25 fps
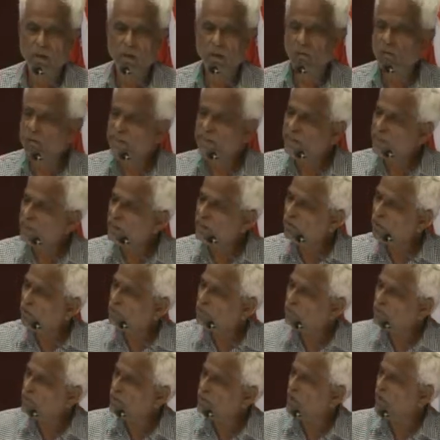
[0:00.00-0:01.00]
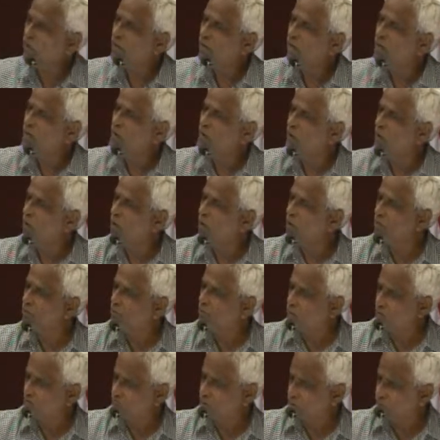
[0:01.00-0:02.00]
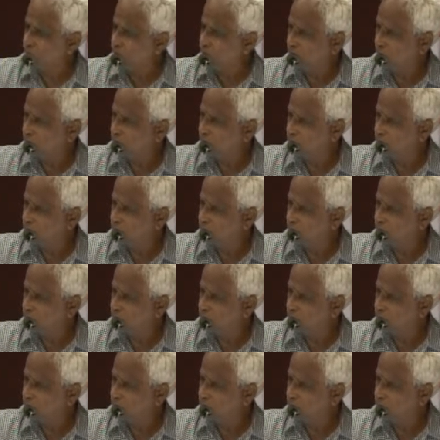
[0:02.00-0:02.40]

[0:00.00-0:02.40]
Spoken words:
with our small books.